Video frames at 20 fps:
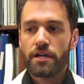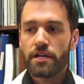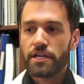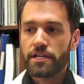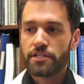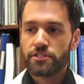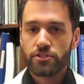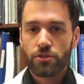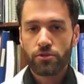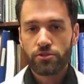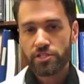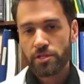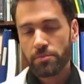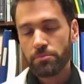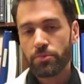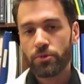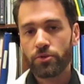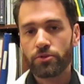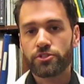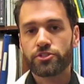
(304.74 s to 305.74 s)
It's so
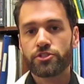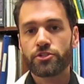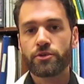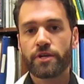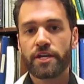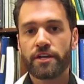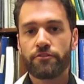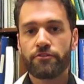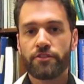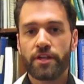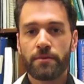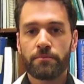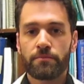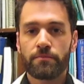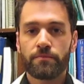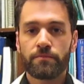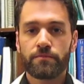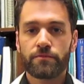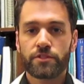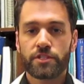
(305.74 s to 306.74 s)
simple to give
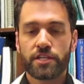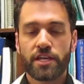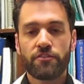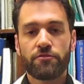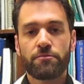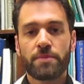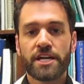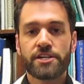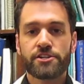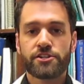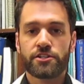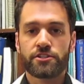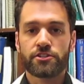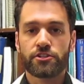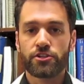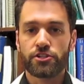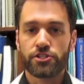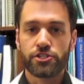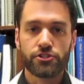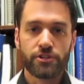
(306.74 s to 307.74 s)
them, give patients
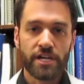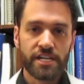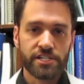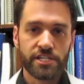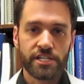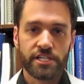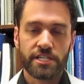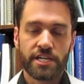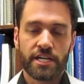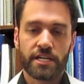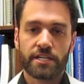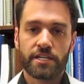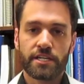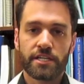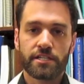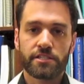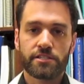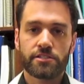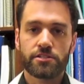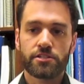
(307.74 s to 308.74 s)
good stretching
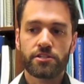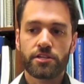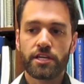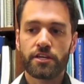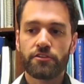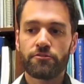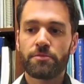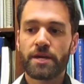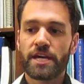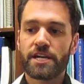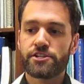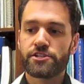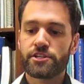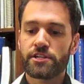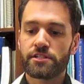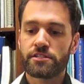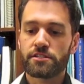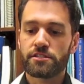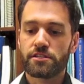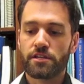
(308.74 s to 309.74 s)
techniques, to give
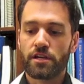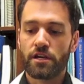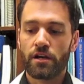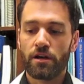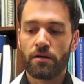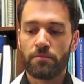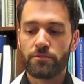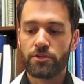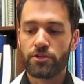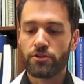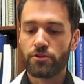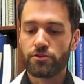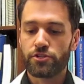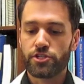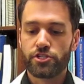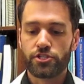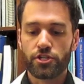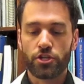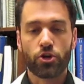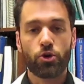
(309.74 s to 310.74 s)
patients, um, you know,
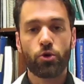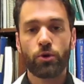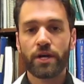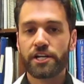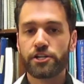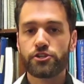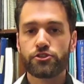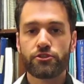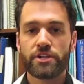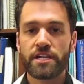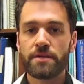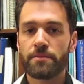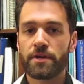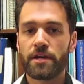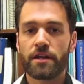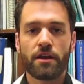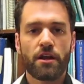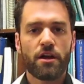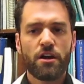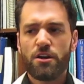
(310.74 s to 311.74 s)
just a quick
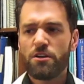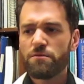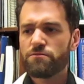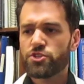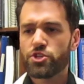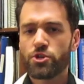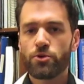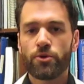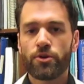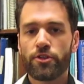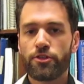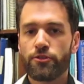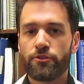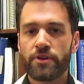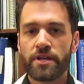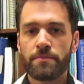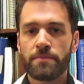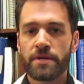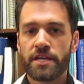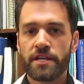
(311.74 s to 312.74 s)
treatment, two or
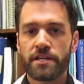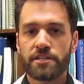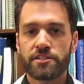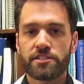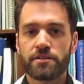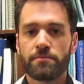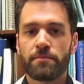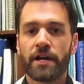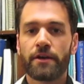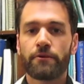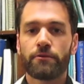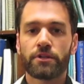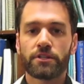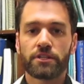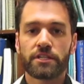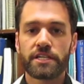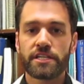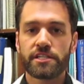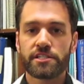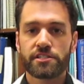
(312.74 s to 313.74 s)
three minutes that might
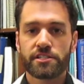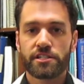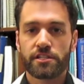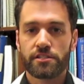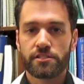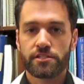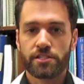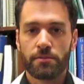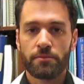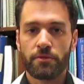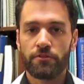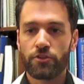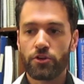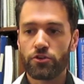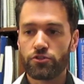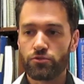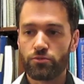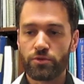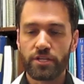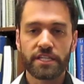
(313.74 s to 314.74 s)
release some of
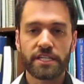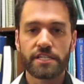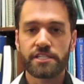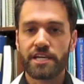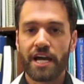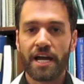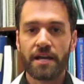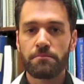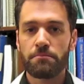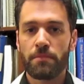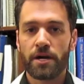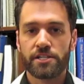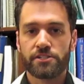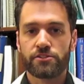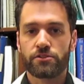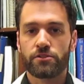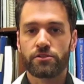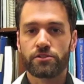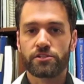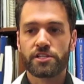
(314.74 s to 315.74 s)
those really tight
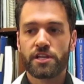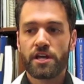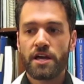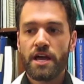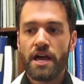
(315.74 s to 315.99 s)
muscles.